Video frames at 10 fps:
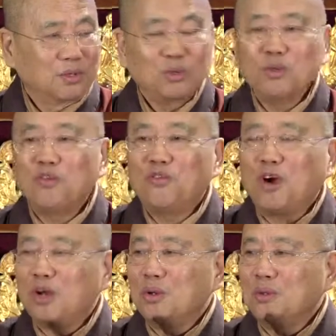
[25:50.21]
Do you
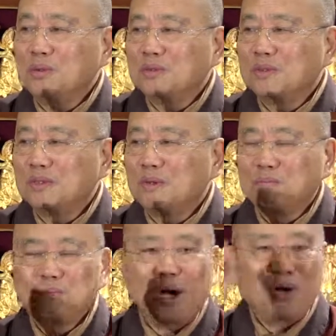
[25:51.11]
follow
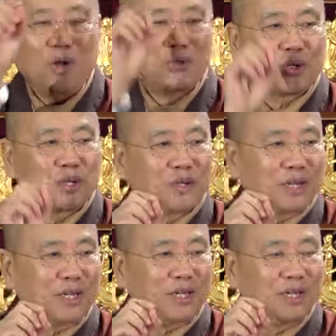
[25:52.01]

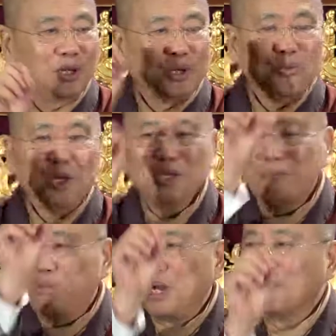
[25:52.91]
biologically where the
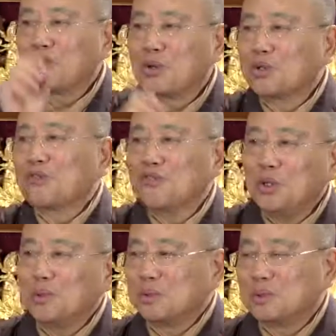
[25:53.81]
breath goes
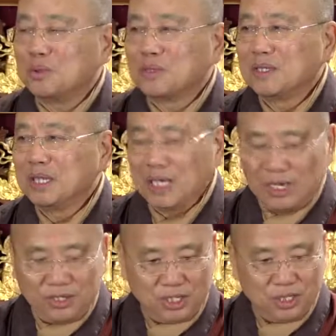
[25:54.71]
through
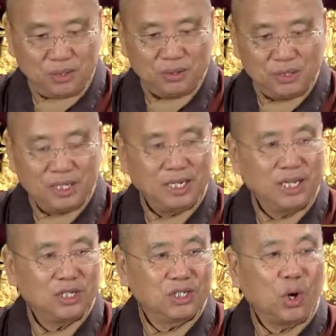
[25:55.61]
until it
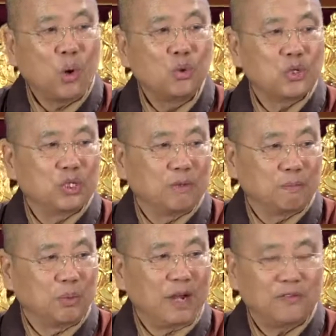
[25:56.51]
hits the ocean
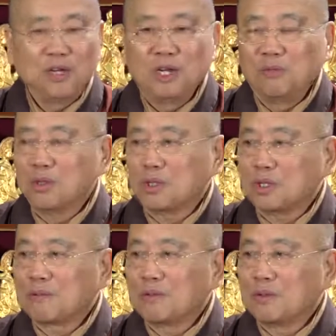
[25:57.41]
of breath, which is